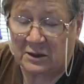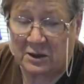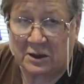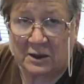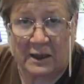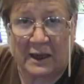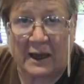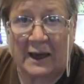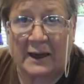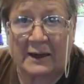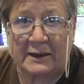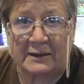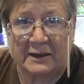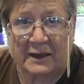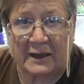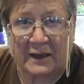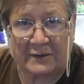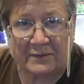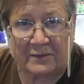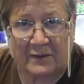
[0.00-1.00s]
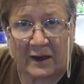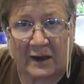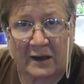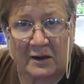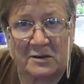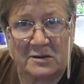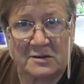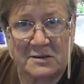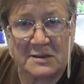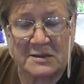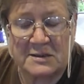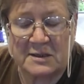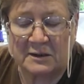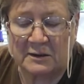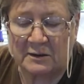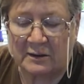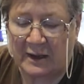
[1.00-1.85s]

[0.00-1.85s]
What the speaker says: you can't get those,